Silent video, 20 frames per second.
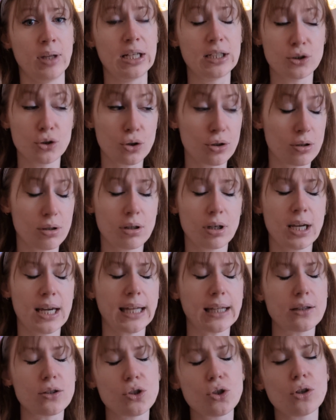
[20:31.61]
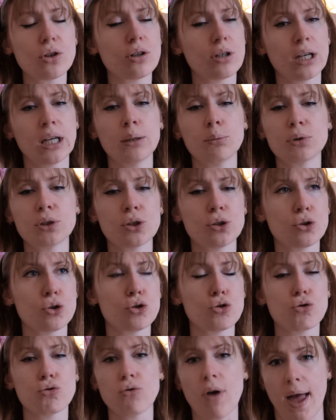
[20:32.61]
It was a
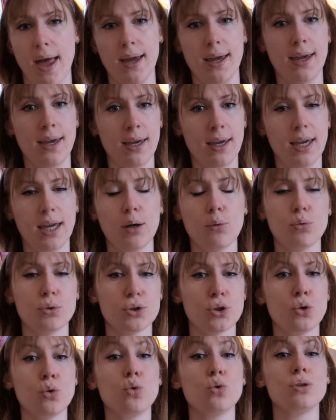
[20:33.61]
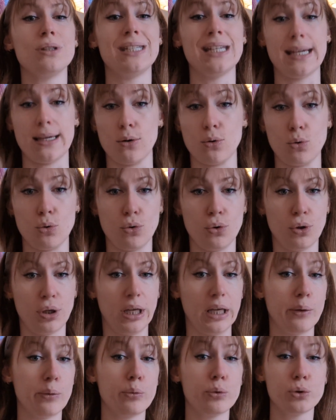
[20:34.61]
trek. It was an ordeal.
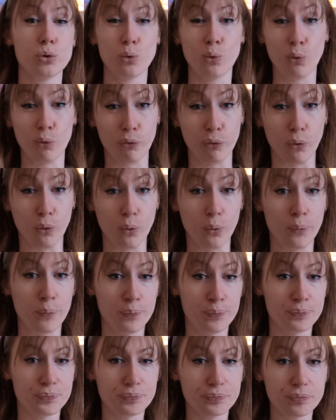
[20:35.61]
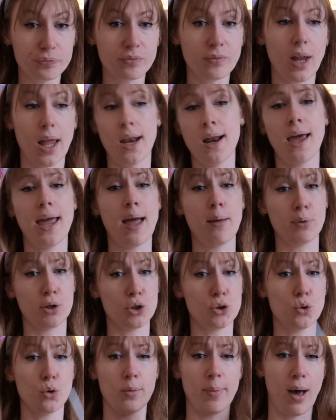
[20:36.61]
It was awful. And I am going
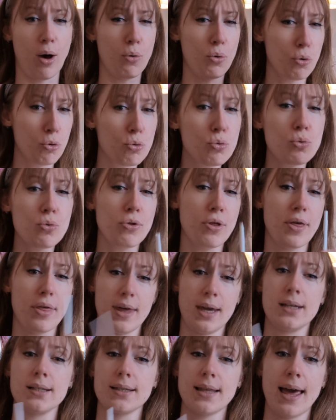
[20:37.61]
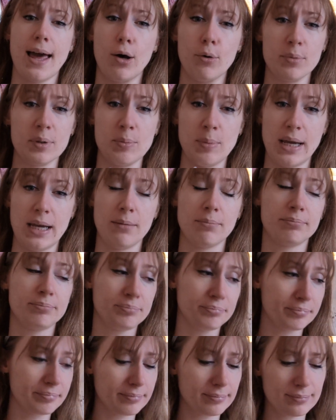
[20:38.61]
to talk about all the things that helped me.
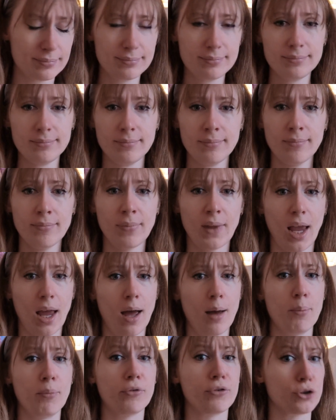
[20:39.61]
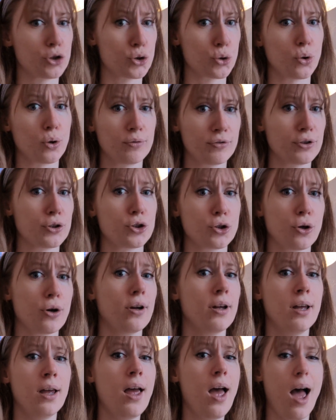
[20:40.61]
For sure.
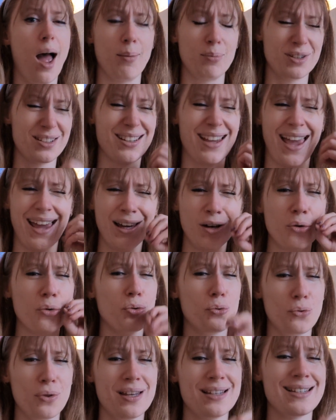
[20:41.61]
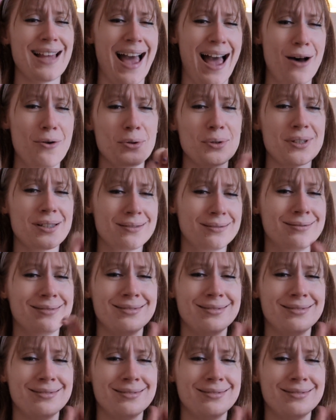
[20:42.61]
I'm just getting all this out.